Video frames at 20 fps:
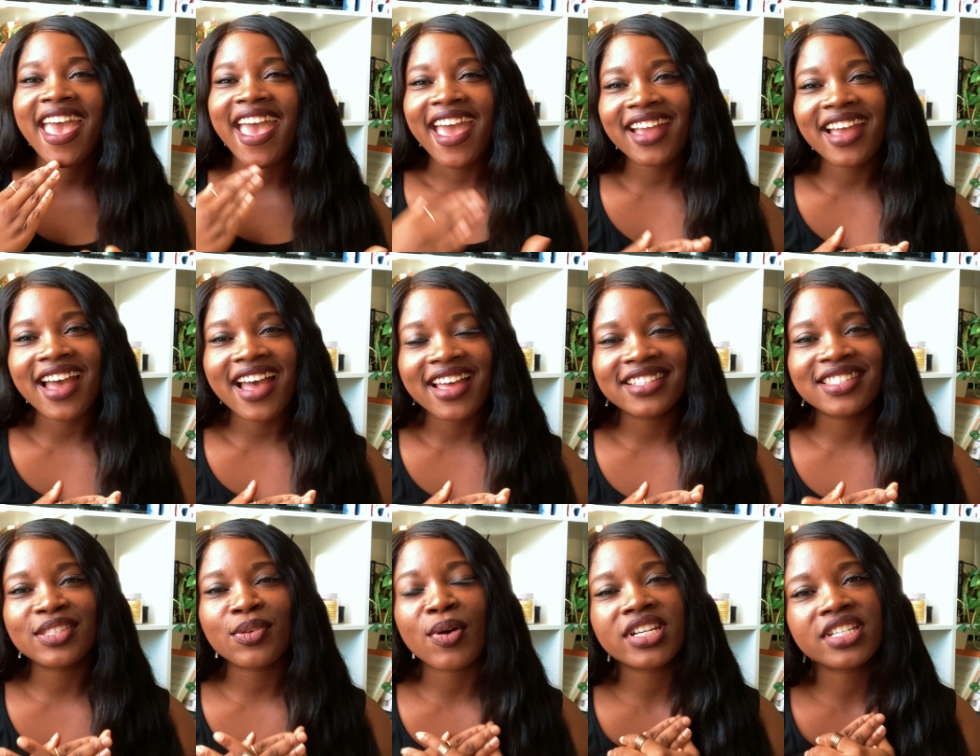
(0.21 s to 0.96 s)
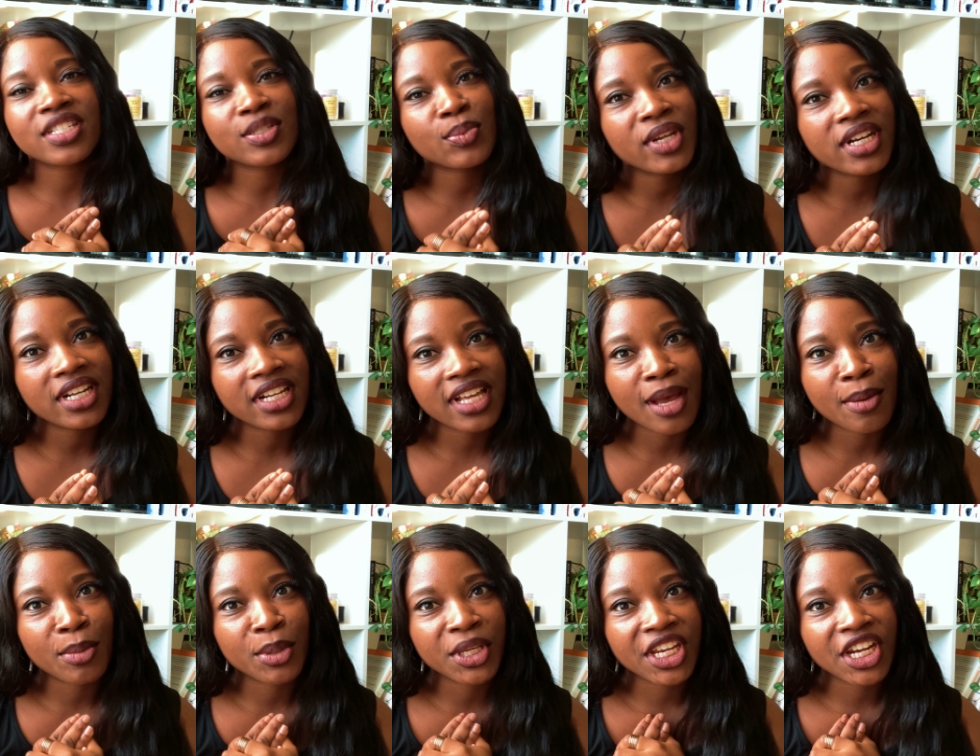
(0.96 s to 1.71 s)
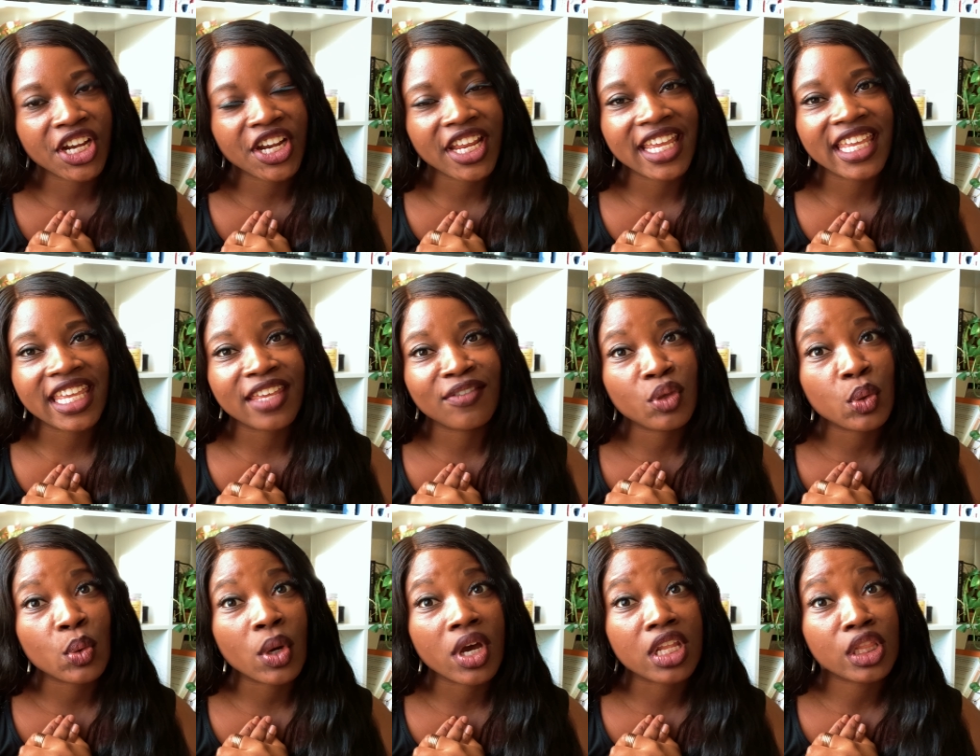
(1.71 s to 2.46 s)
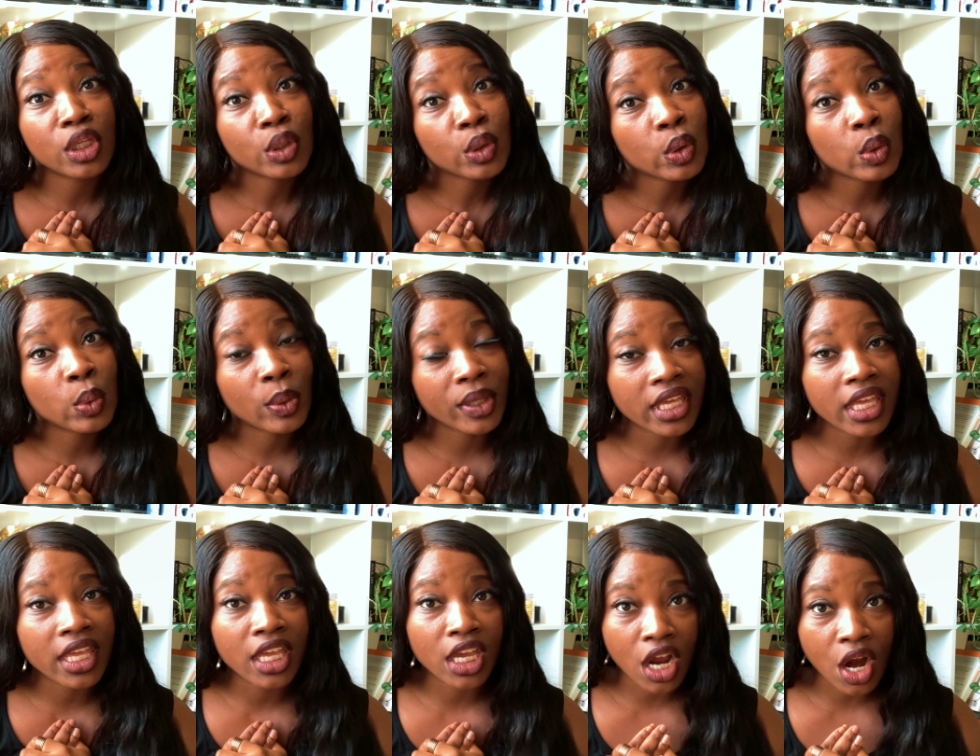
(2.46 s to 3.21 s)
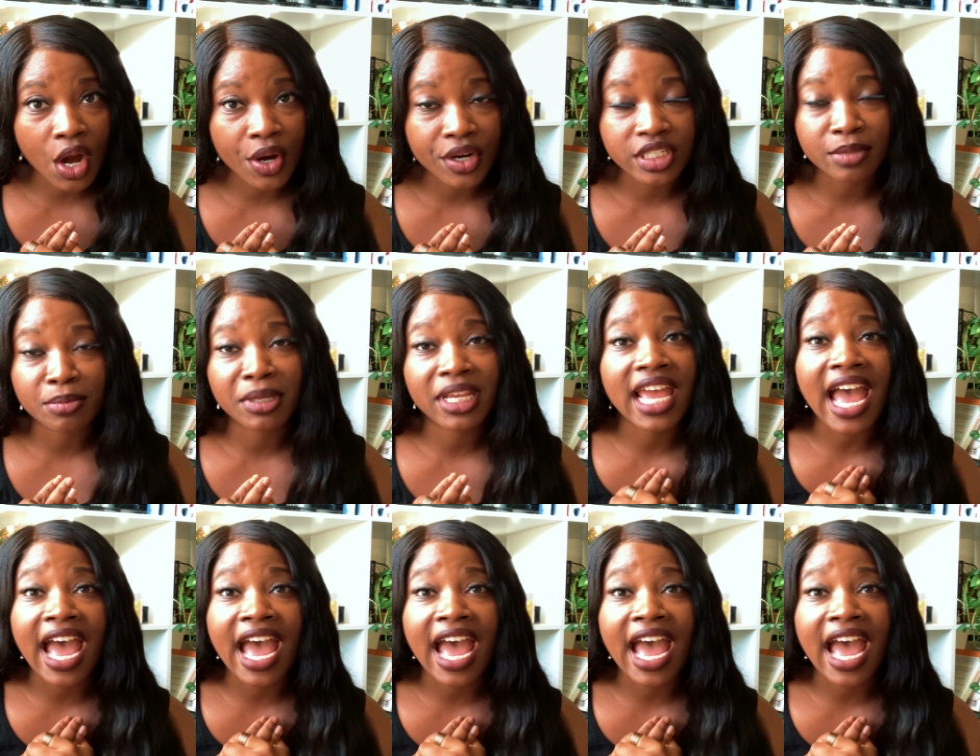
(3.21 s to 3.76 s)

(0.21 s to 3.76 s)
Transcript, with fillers: Hey guys, so I just wanted to come in here and give you a little quick encouragement.